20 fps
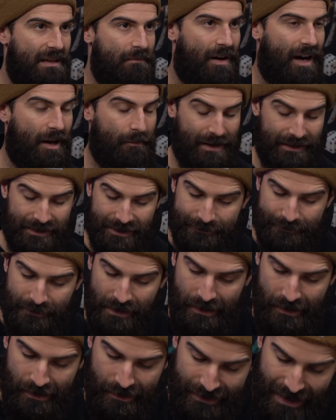In my opinion,
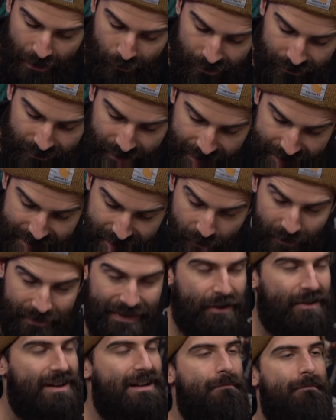that would fix them.
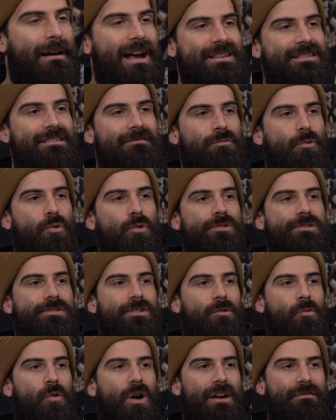They're in a massive
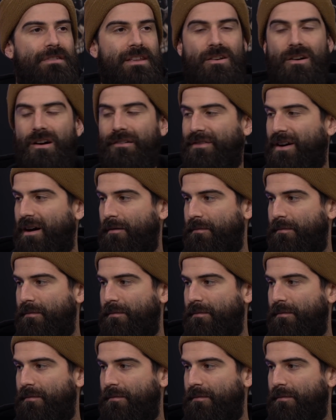warsuit. Why haven't they got a 5